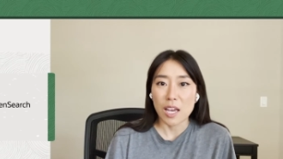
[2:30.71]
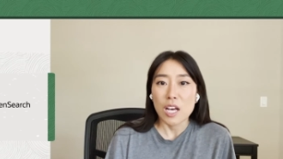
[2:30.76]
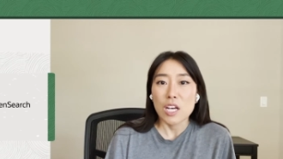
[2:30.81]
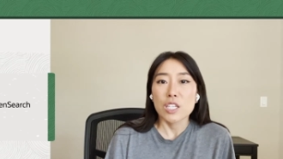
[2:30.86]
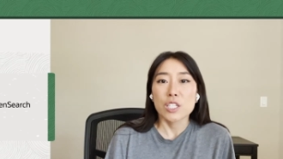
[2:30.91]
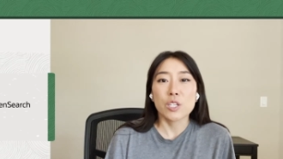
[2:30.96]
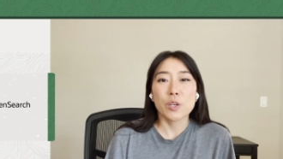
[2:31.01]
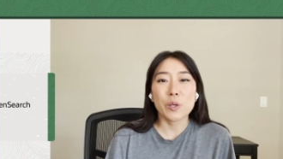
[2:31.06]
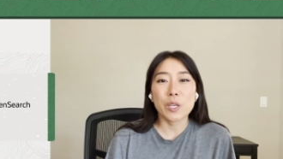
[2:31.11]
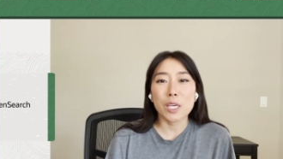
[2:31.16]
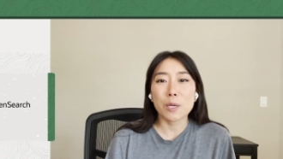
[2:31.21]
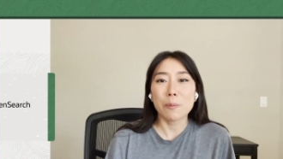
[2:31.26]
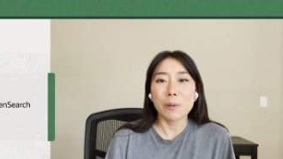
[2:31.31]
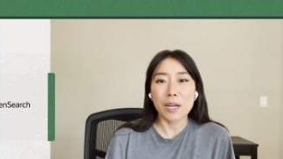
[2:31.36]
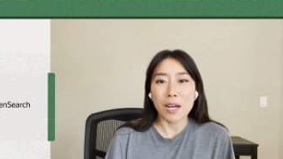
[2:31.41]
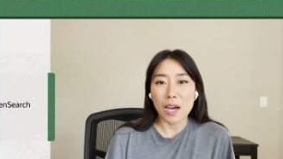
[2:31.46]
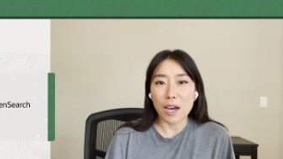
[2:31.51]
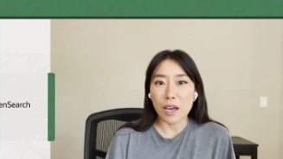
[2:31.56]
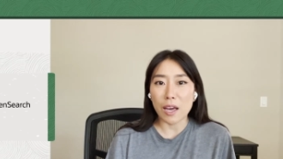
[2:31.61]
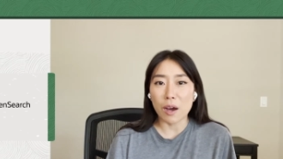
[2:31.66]
so keep an
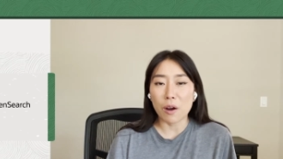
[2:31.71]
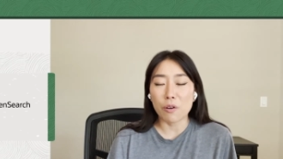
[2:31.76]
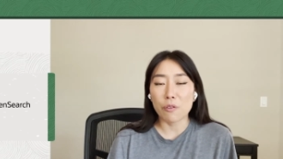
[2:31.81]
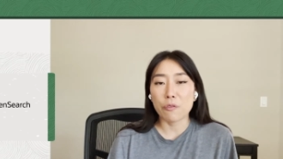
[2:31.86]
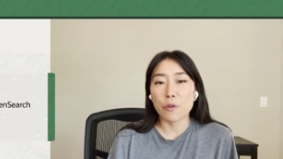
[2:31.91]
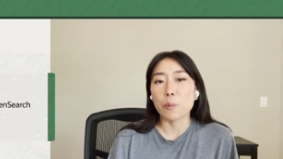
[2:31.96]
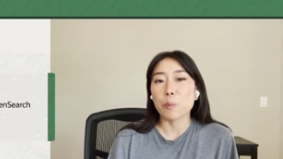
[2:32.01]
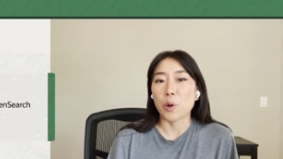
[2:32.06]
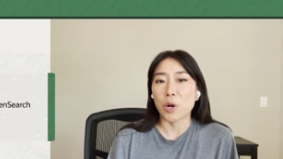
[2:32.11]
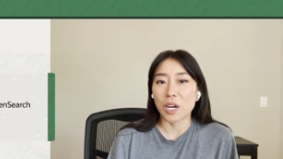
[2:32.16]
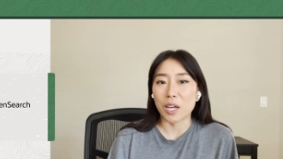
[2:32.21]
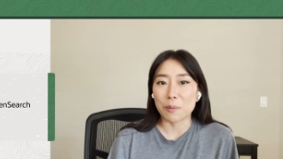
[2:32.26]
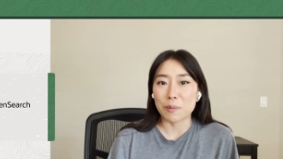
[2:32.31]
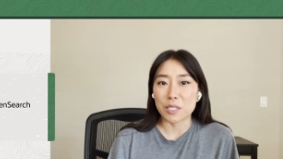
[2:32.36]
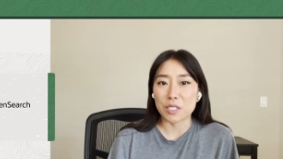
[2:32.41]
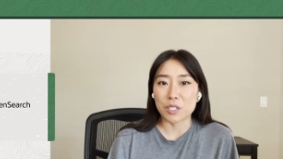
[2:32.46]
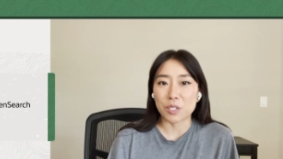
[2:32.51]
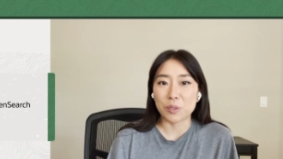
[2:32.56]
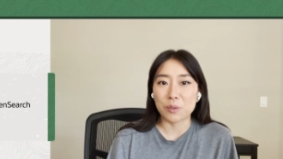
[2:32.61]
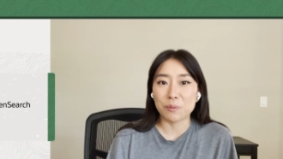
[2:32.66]
eye out for more coming
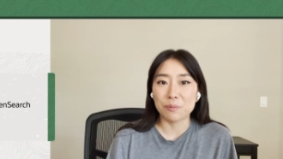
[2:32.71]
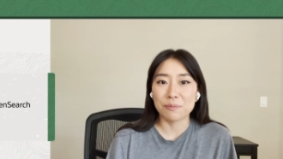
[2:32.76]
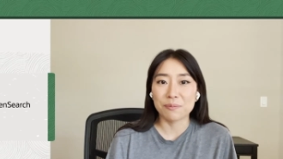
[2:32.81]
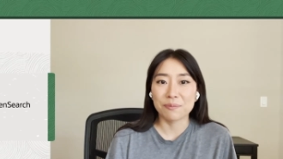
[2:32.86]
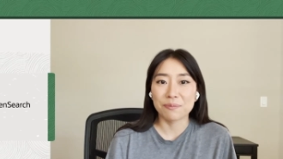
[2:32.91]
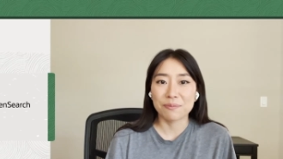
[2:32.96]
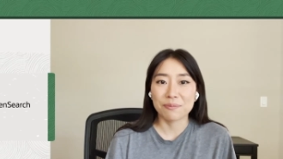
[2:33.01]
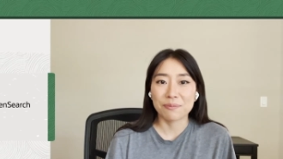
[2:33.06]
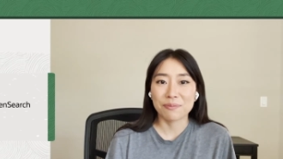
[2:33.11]
soon.